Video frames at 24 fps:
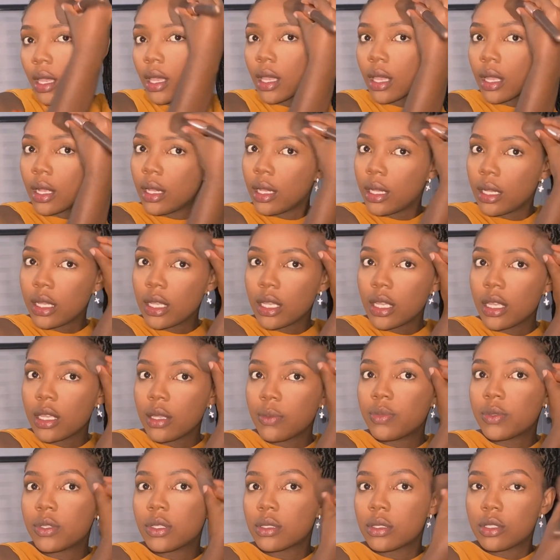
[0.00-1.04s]

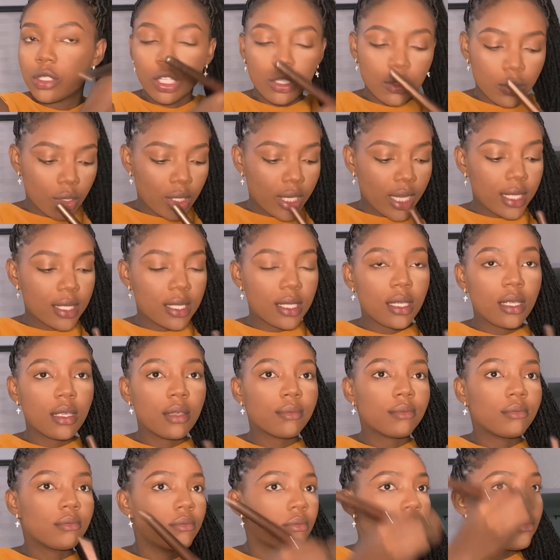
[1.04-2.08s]
lips, just so that
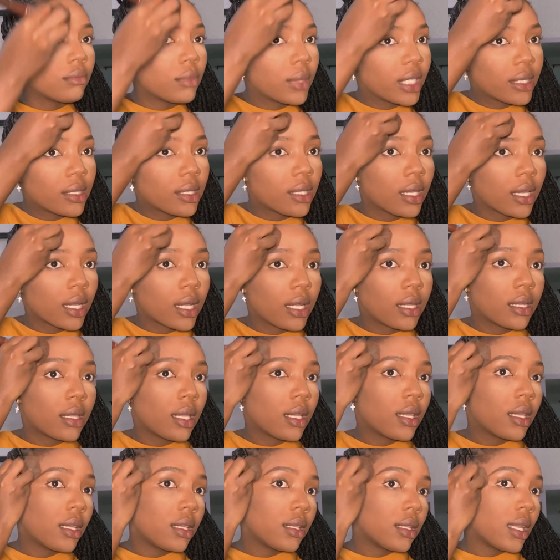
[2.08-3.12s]
my skin can
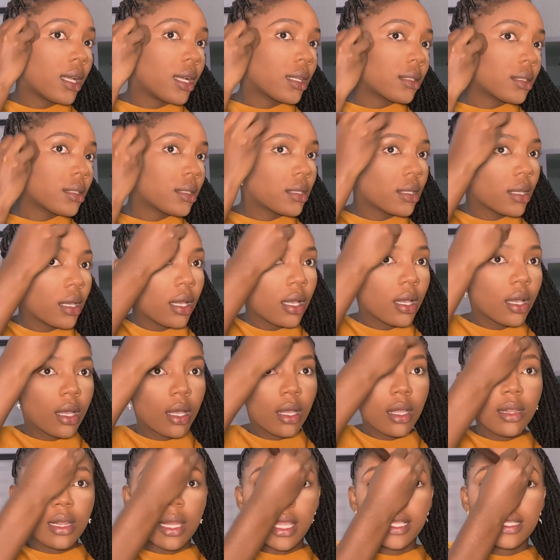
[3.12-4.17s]
take in that
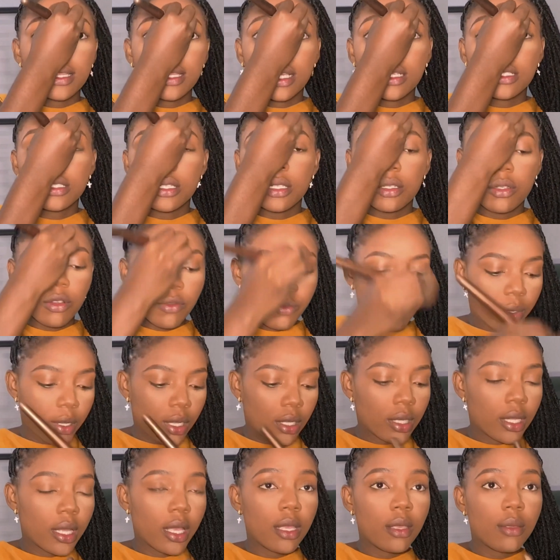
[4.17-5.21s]
lighter shade of
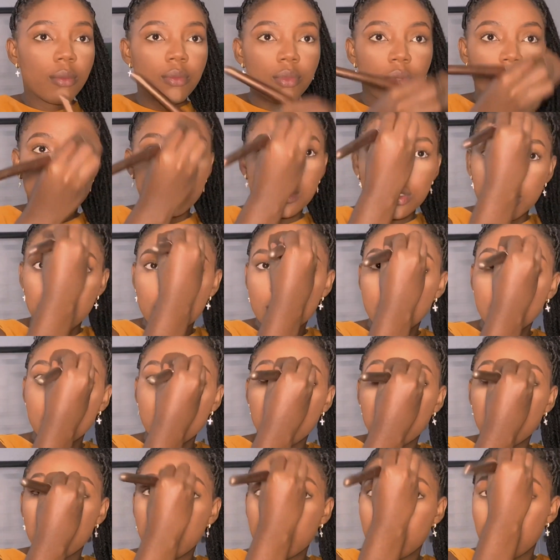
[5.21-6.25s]
powder a bit,
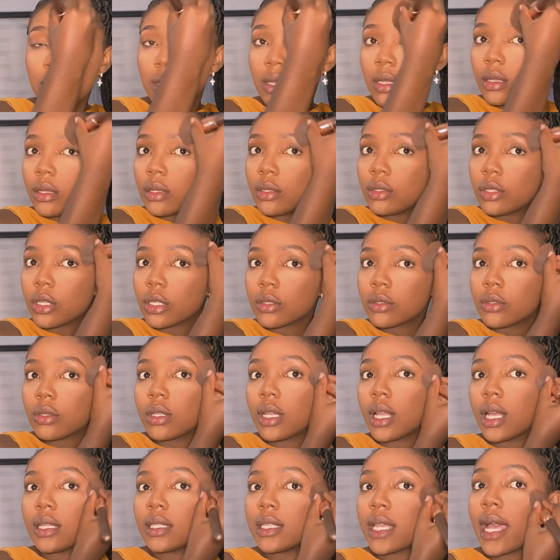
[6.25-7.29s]
just so
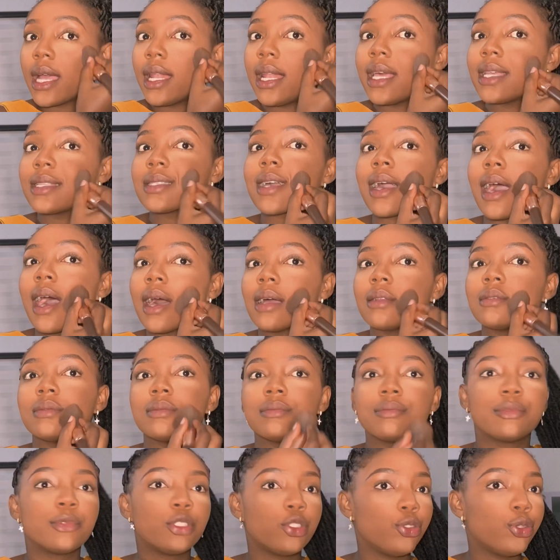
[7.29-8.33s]
that the highlights can,
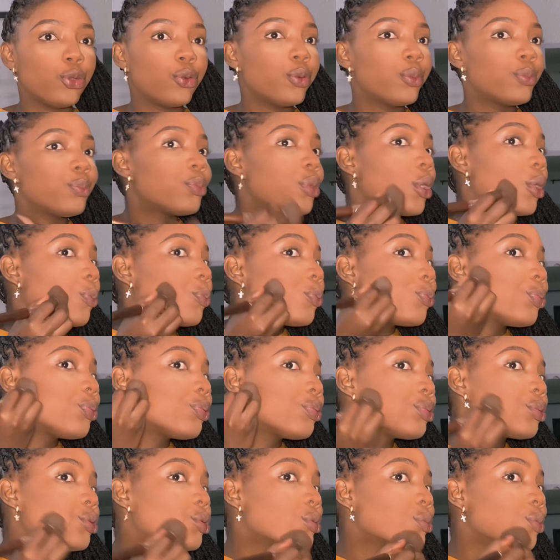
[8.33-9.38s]
you know, pop
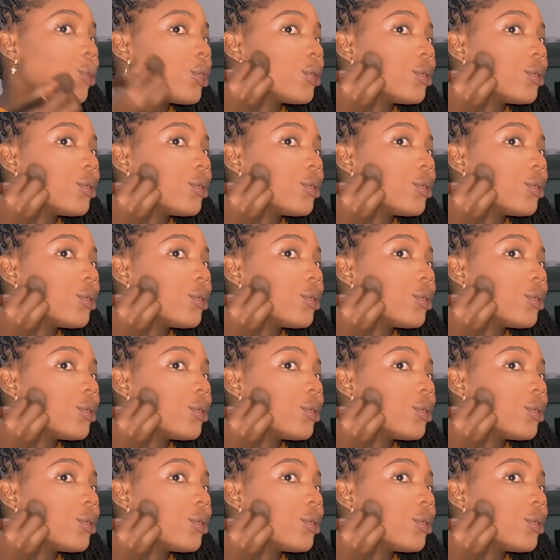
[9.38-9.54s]
small.